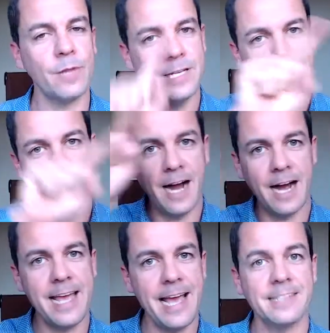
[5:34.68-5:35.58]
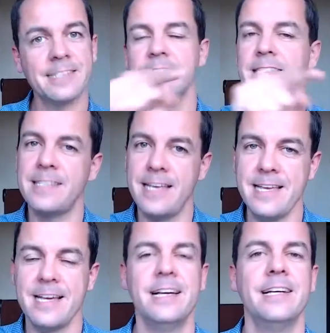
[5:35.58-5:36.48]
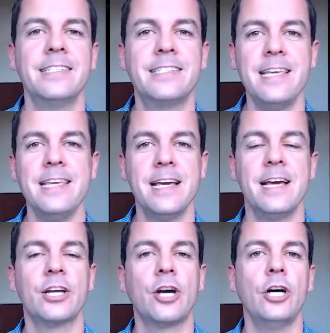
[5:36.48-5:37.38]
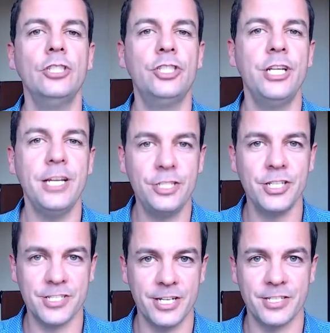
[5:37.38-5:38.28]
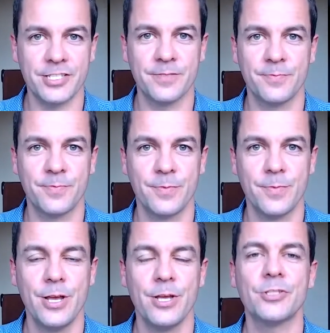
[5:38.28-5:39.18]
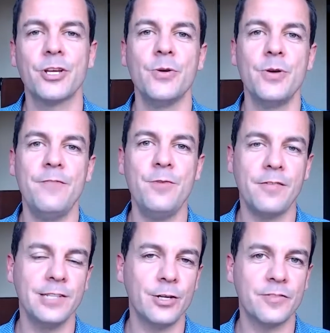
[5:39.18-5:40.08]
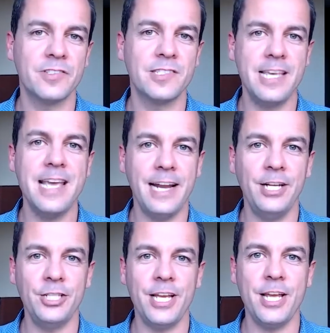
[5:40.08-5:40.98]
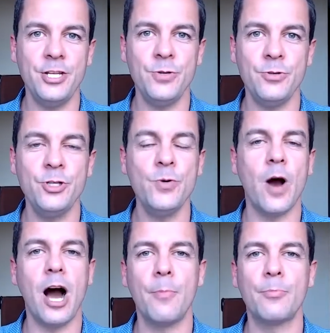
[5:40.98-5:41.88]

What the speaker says: D-I-S-C. C, conscientiousness. So if you have a lot of C energy in you, you are